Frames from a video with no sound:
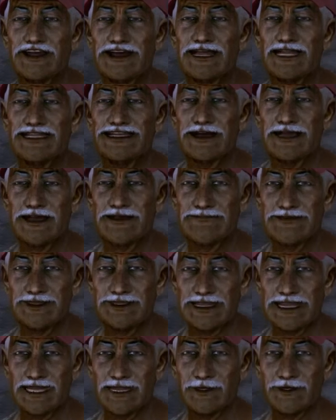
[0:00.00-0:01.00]
Johnson and
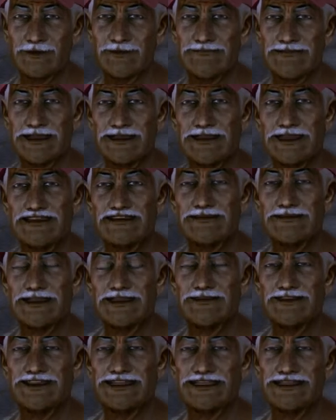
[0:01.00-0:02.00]
Moreno were my heavy
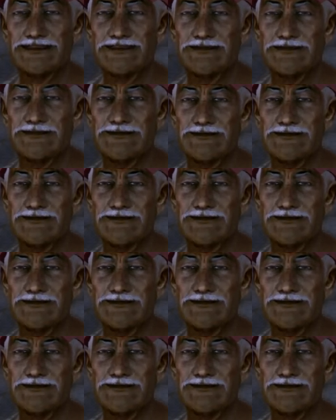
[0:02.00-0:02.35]
hitters.